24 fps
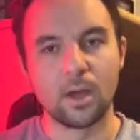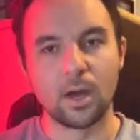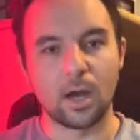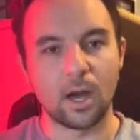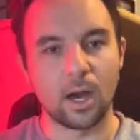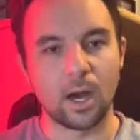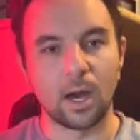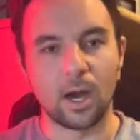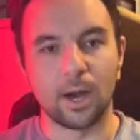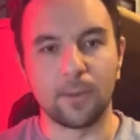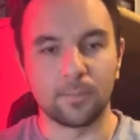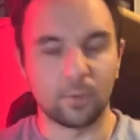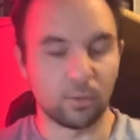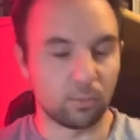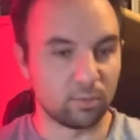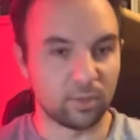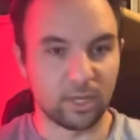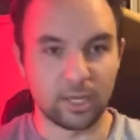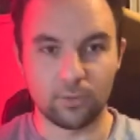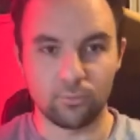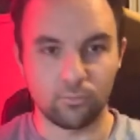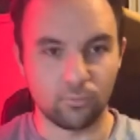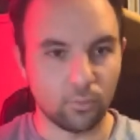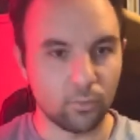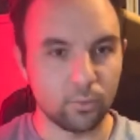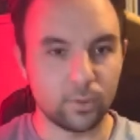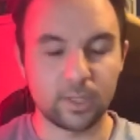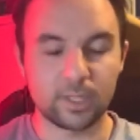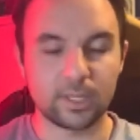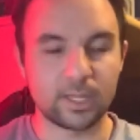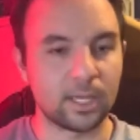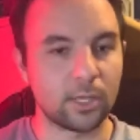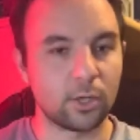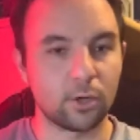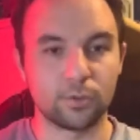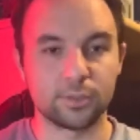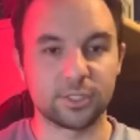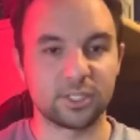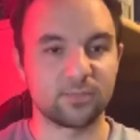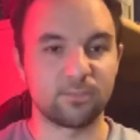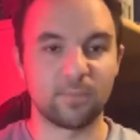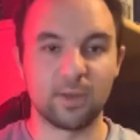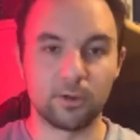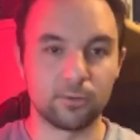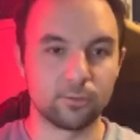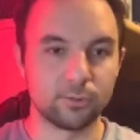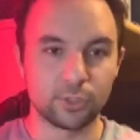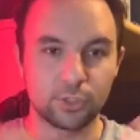Um, you're playing Runic, they call
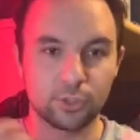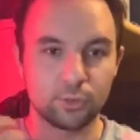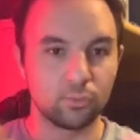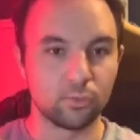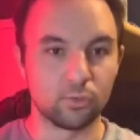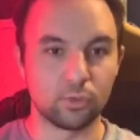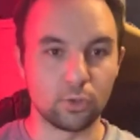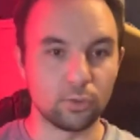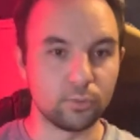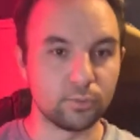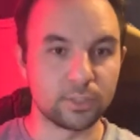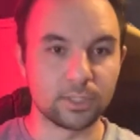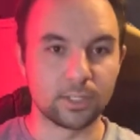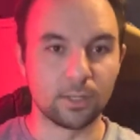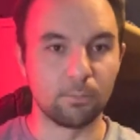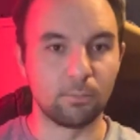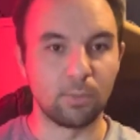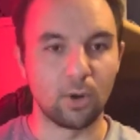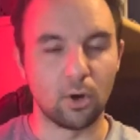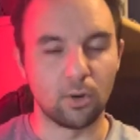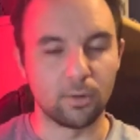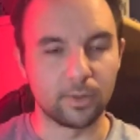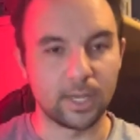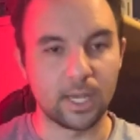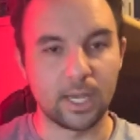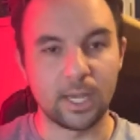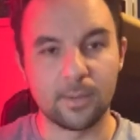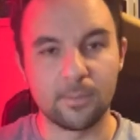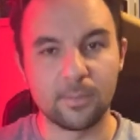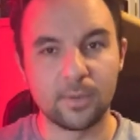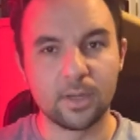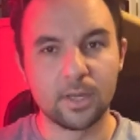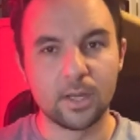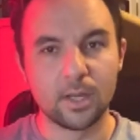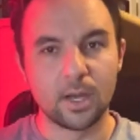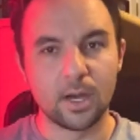spells, you lose the ball game.